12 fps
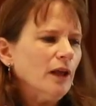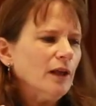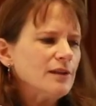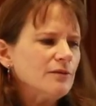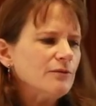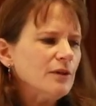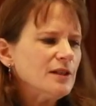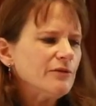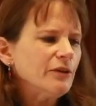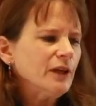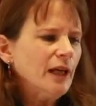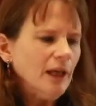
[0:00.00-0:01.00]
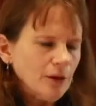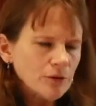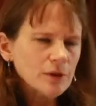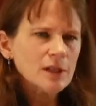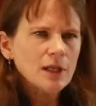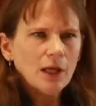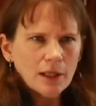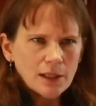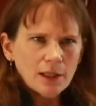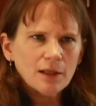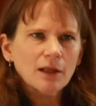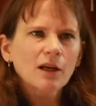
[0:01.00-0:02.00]
it's a, it's a very interesting
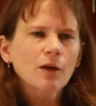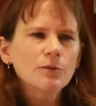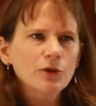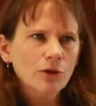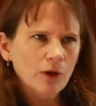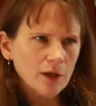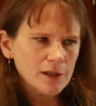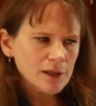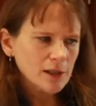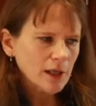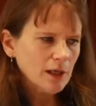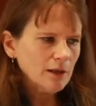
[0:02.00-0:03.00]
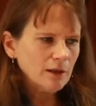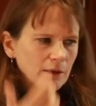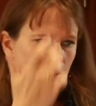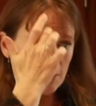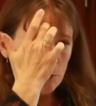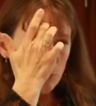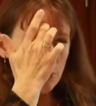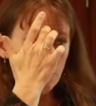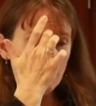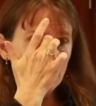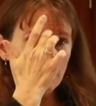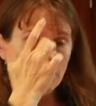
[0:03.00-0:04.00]
idea that comes across in this
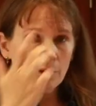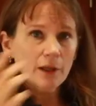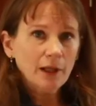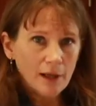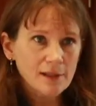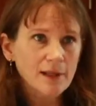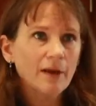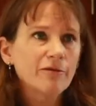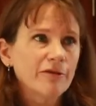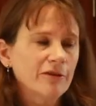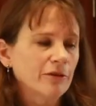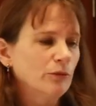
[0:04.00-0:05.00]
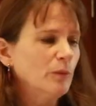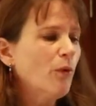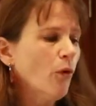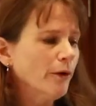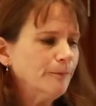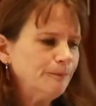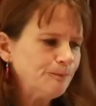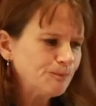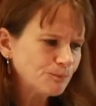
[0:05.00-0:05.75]
particular ESF report